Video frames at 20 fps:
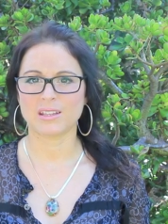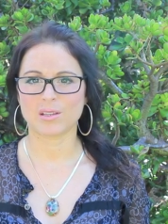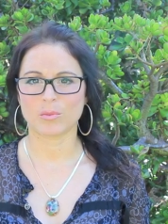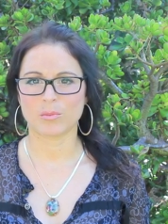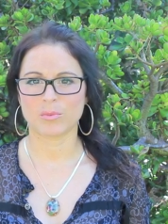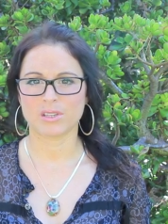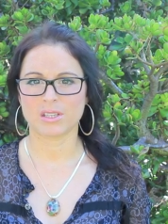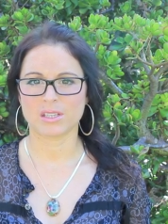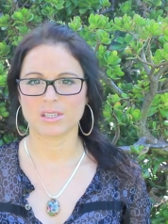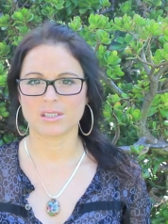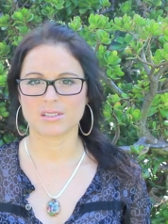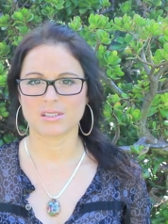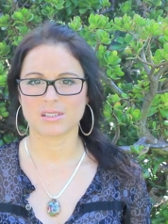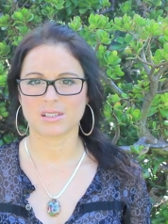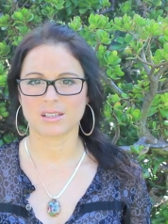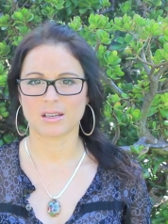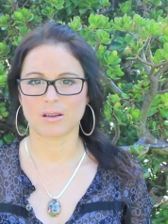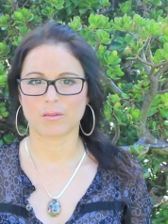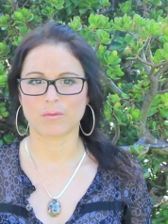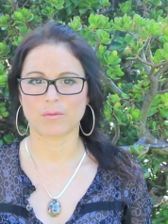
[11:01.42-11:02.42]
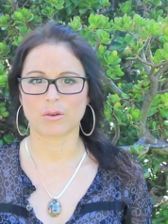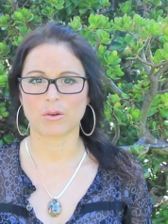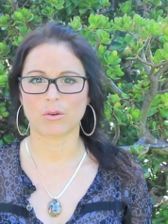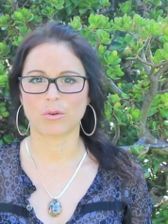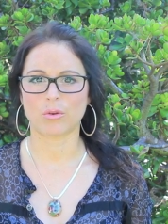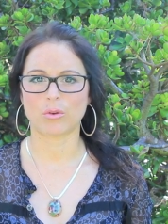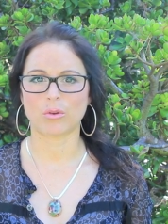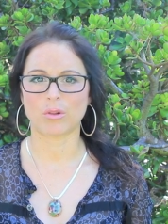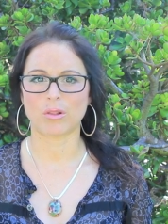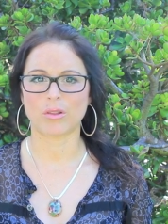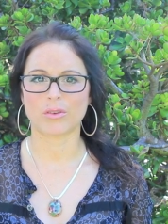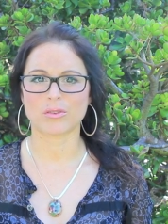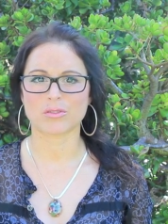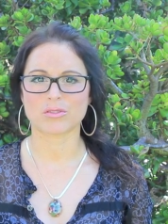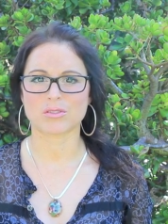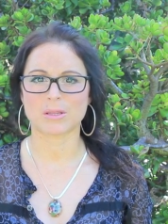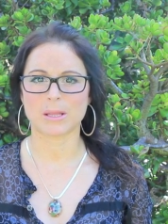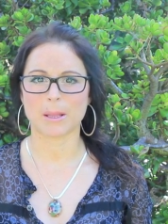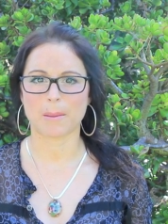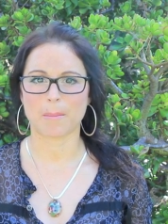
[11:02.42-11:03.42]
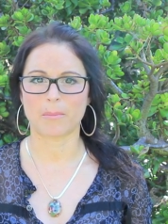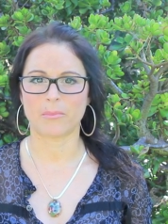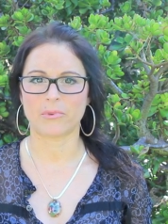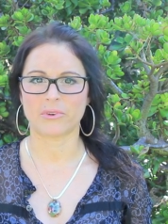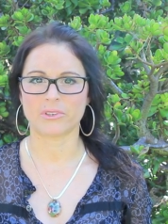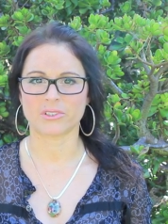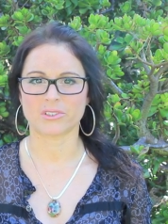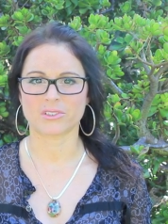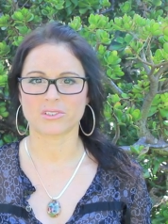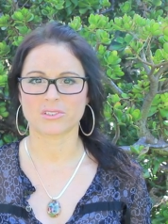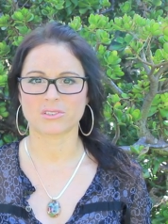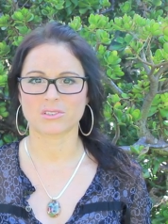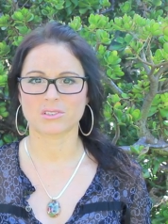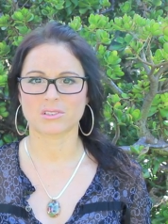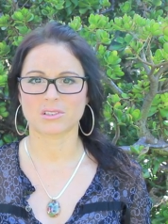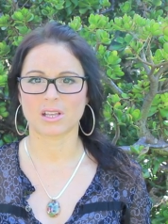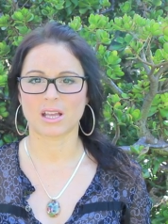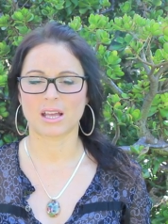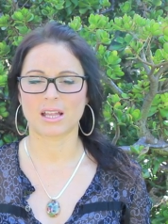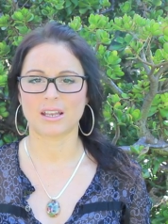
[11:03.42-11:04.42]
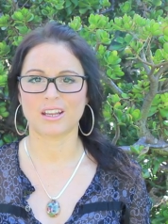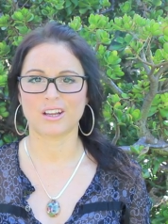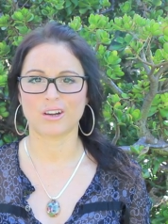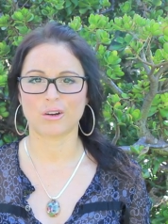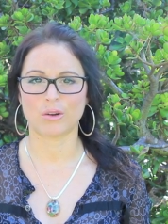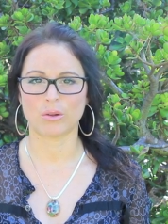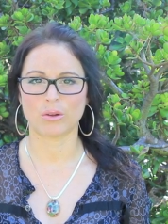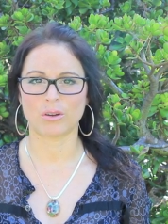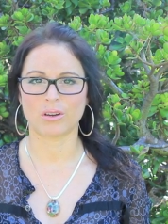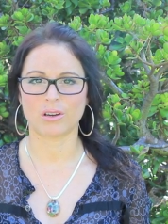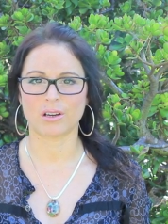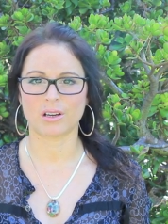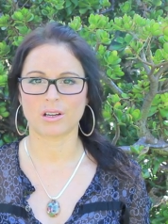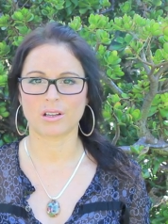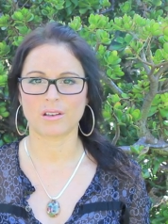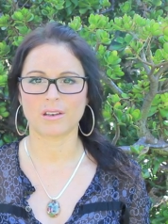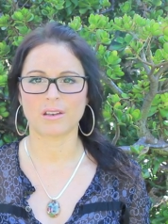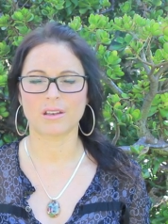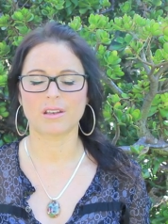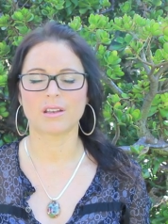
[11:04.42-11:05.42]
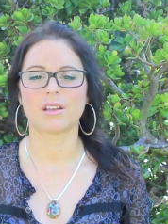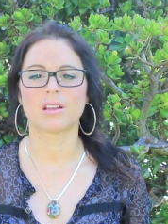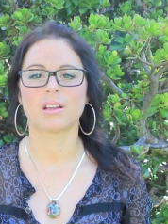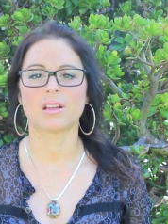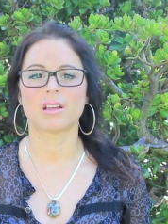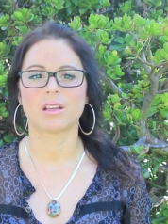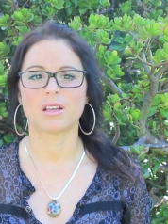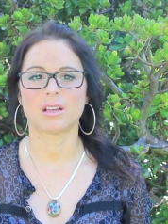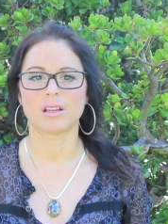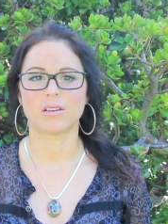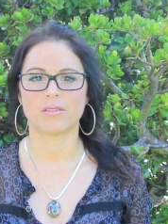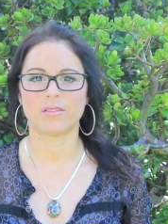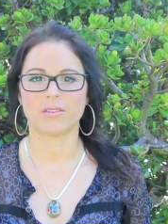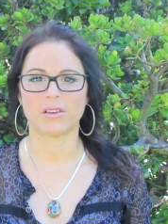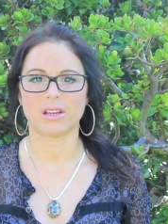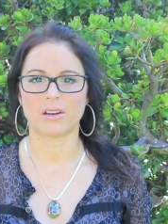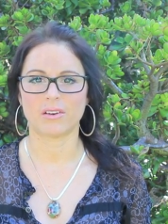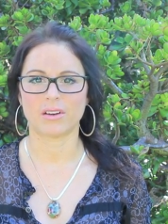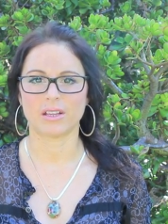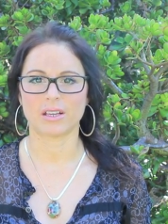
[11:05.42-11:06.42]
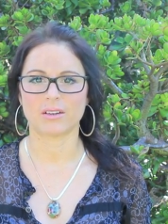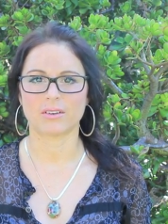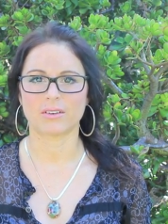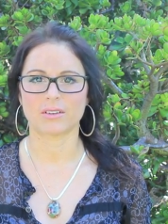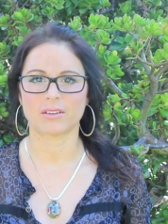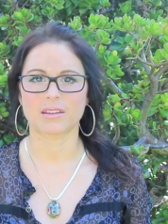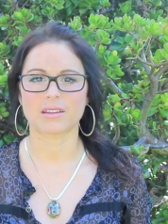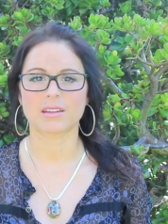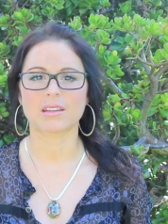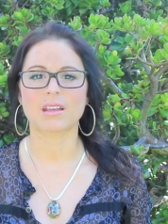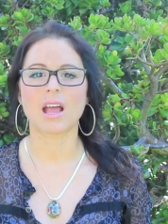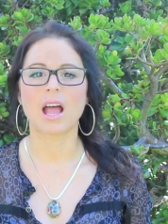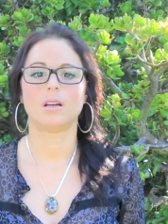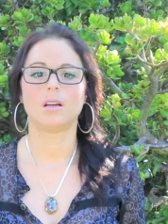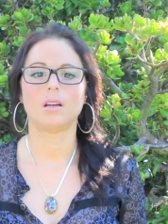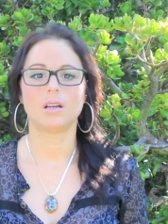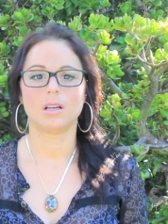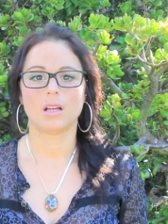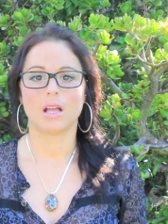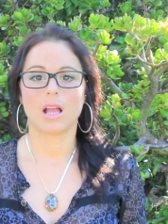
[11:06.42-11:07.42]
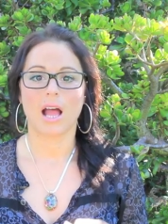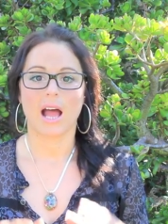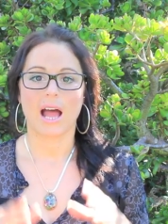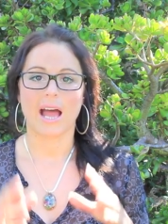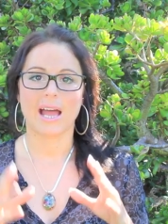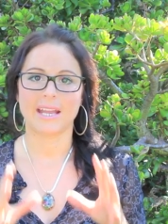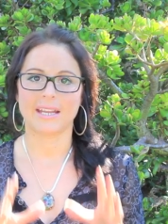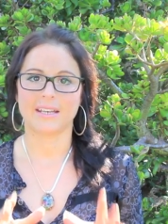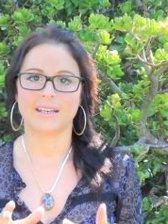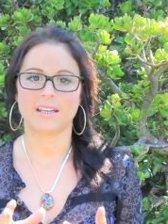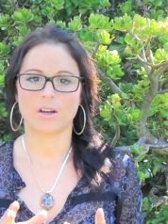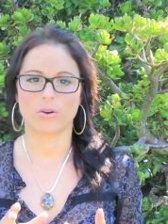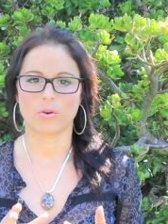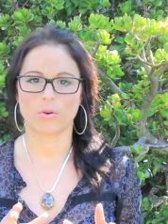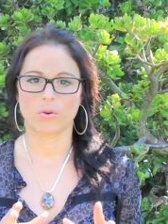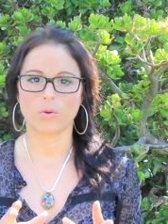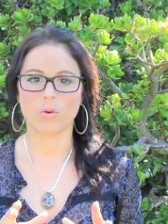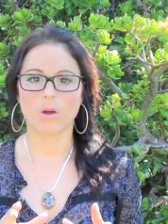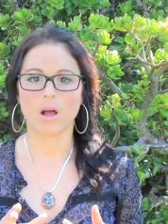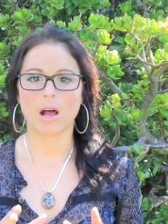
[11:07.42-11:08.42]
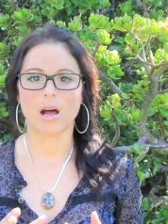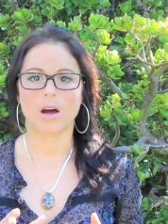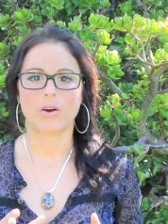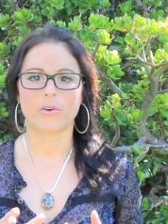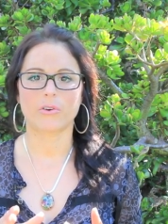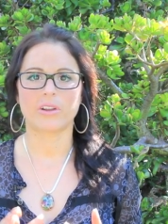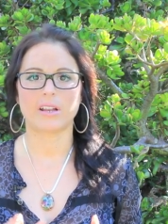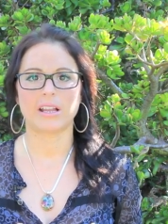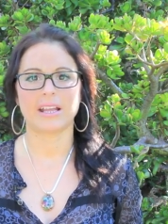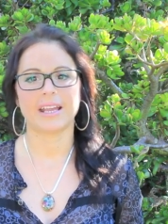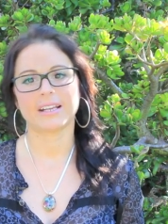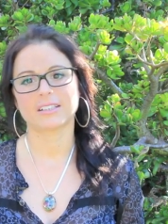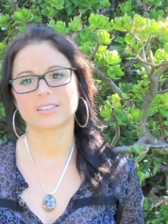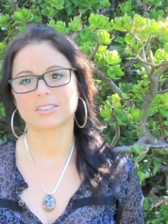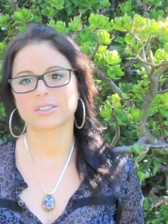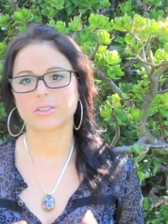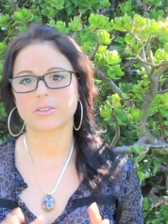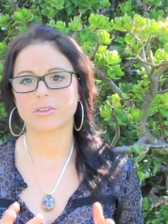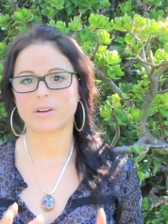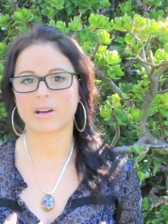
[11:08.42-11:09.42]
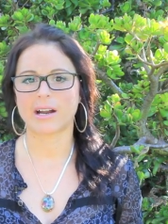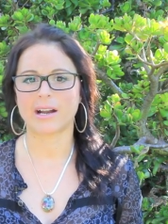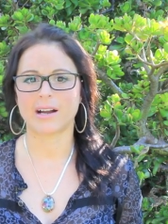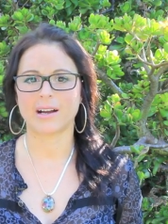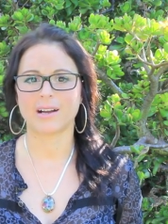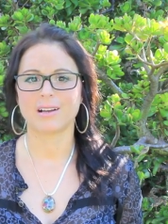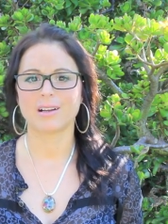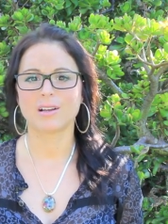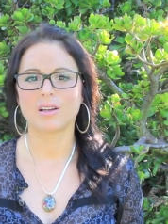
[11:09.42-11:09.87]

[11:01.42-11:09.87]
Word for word: amnesia of all those numbers. Are they all gone? Very good. I know how relaxed you are,